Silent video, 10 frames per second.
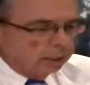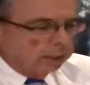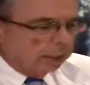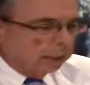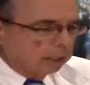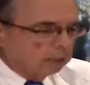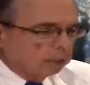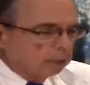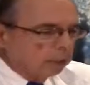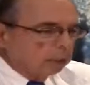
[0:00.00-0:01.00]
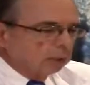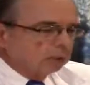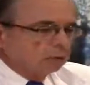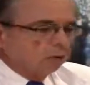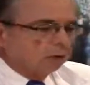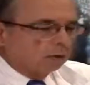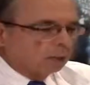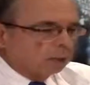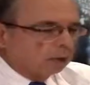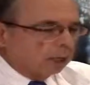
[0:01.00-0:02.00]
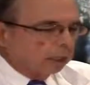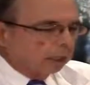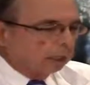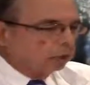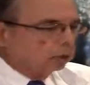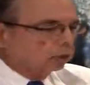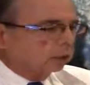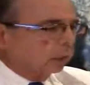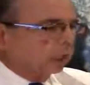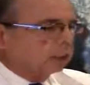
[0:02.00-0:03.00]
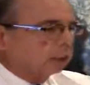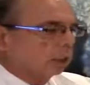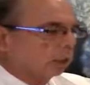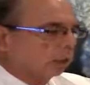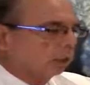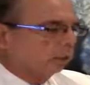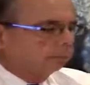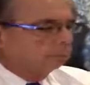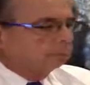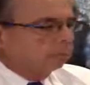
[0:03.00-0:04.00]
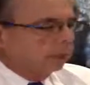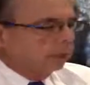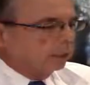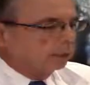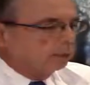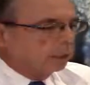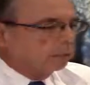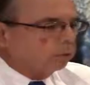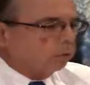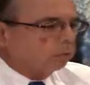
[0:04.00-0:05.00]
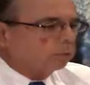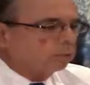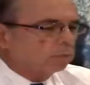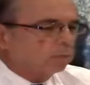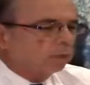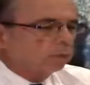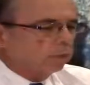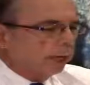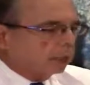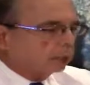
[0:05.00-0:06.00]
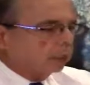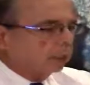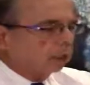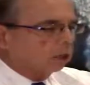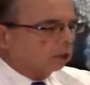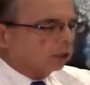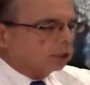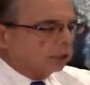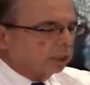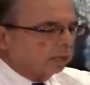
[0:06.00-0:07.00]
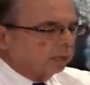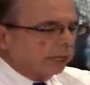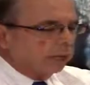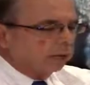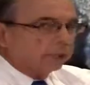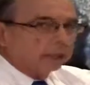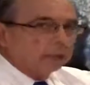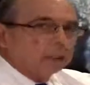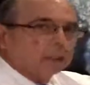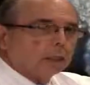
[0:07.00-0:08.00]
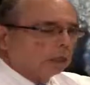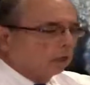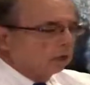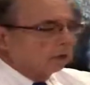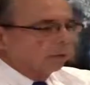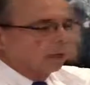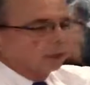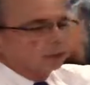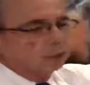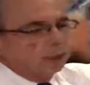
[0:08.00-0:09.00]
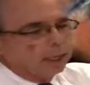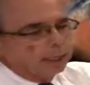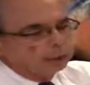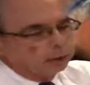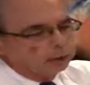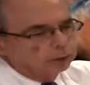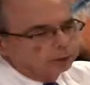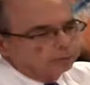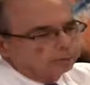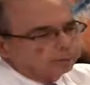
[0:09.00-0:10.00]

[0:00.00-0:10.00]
that is, normally your eyelashes are nice and clean, but in people who have blepharitis, they got crusting and mattering all around your lashes,